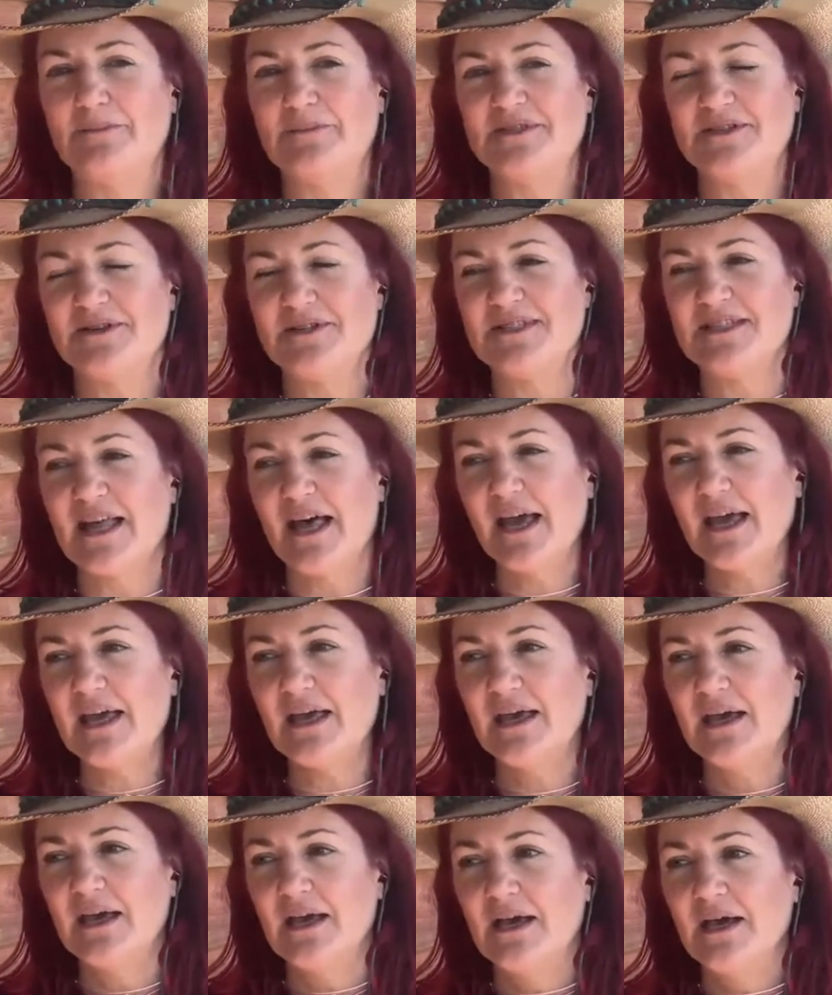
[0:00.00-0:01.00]
So it's like,
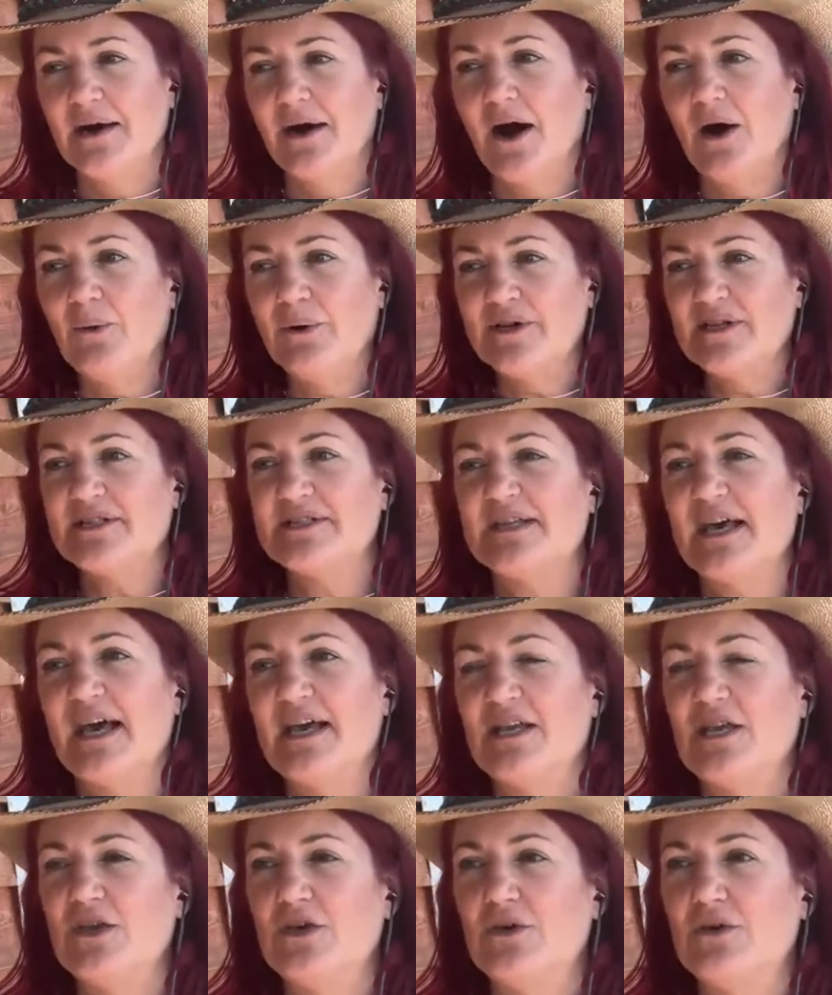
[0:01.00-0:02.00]
I want to say
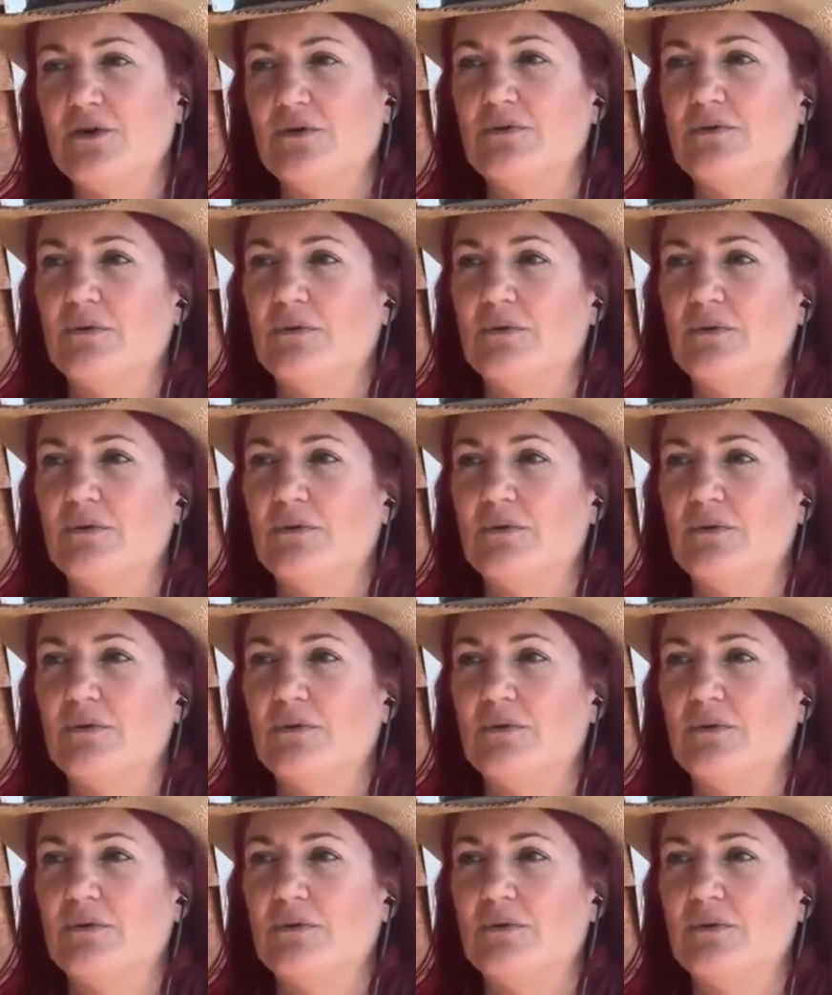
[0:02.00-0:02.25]
to you,